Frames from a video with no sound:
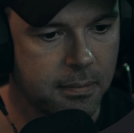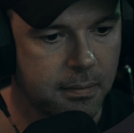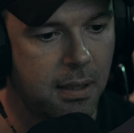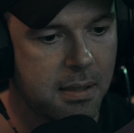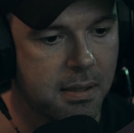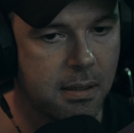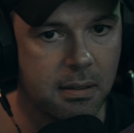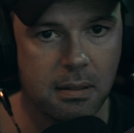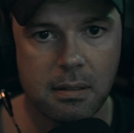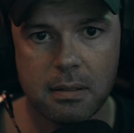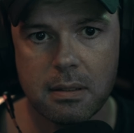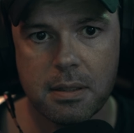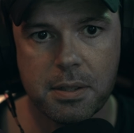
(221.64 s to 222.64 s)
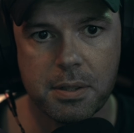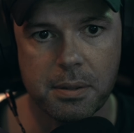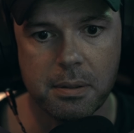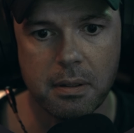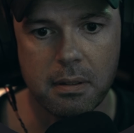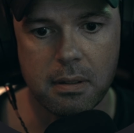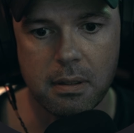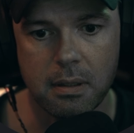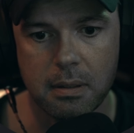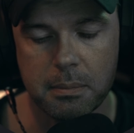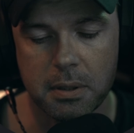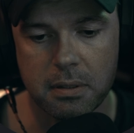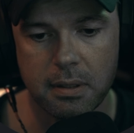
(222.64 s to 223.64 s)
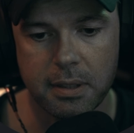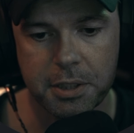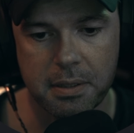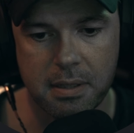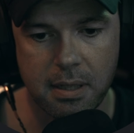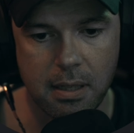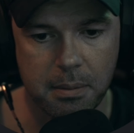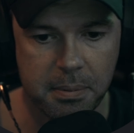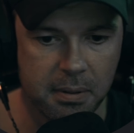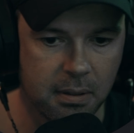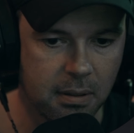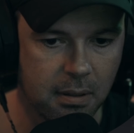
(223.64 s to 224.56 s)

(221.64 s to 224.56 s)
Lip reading: Let's go to the modulation tab